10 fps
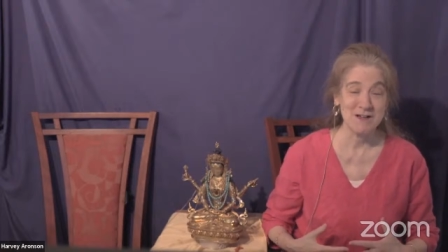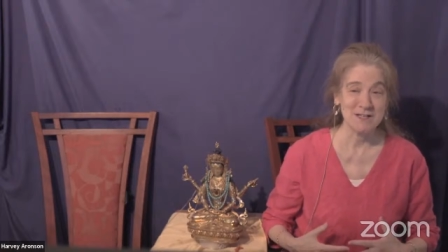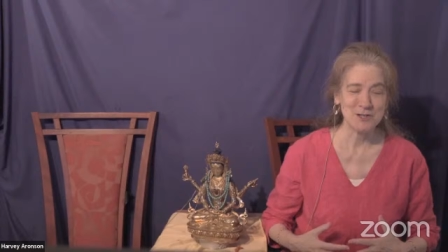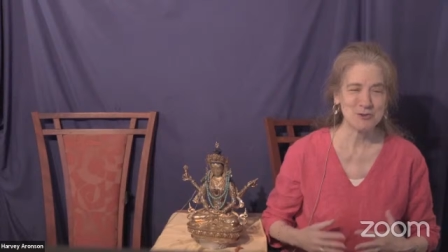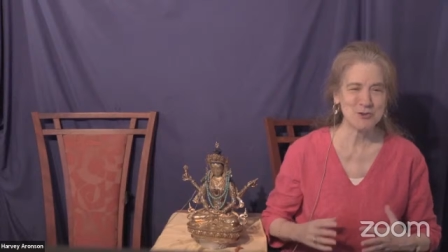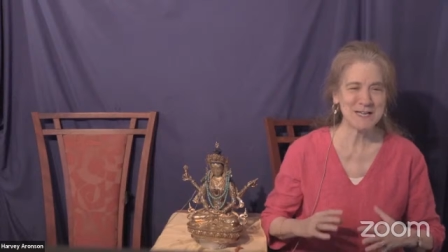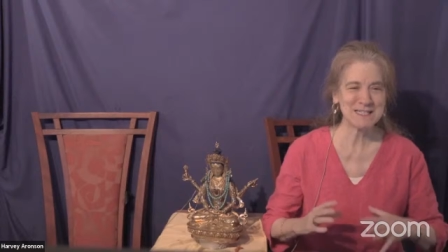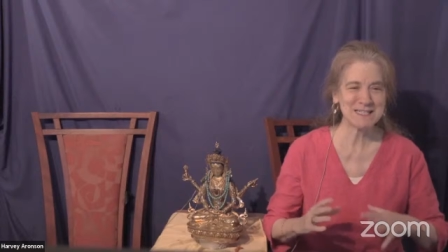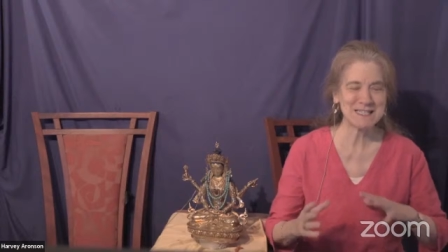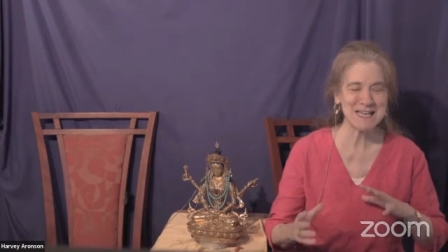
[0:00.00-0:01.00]
So
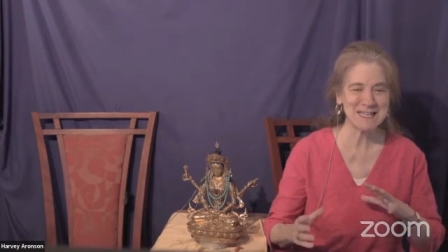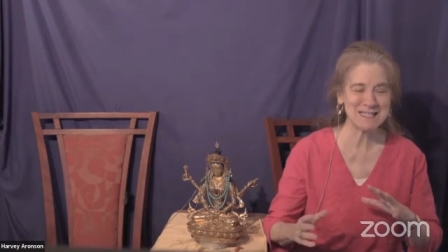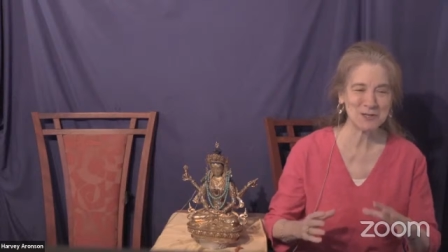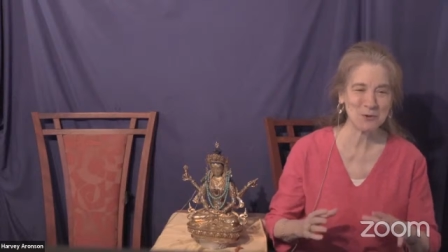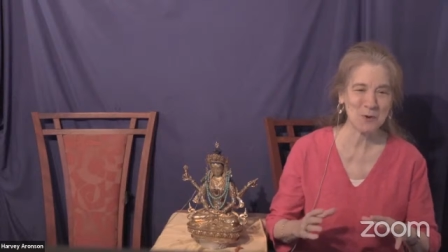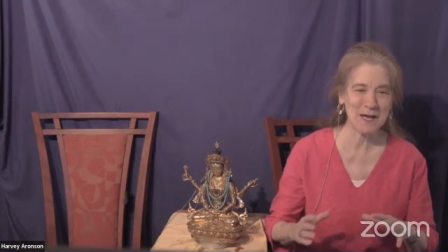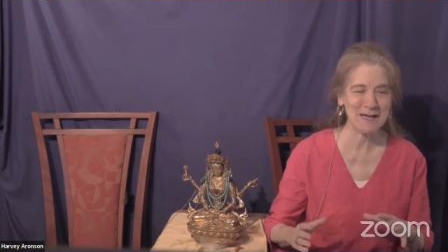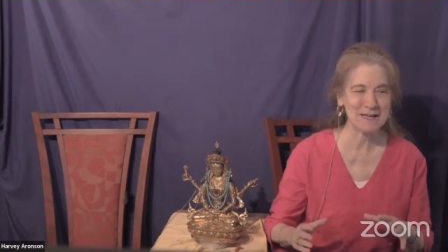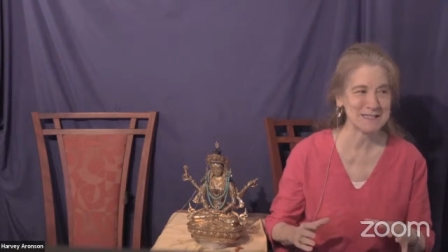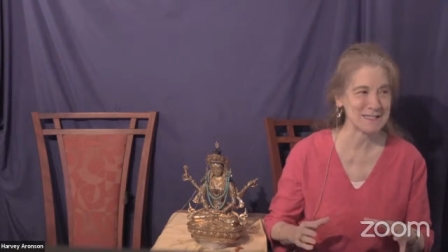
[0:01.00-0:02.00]
transcend, in a
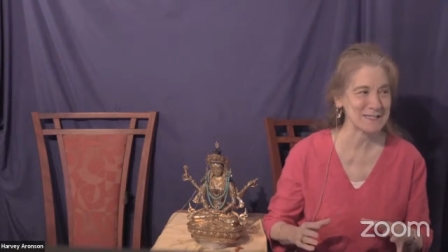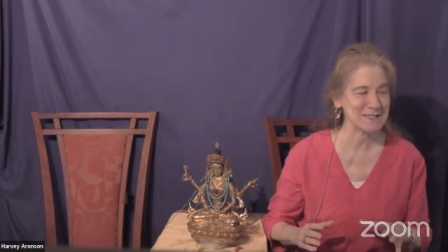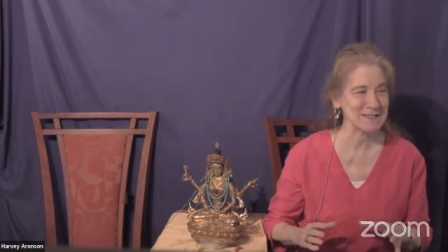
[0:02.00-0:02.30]
way, is,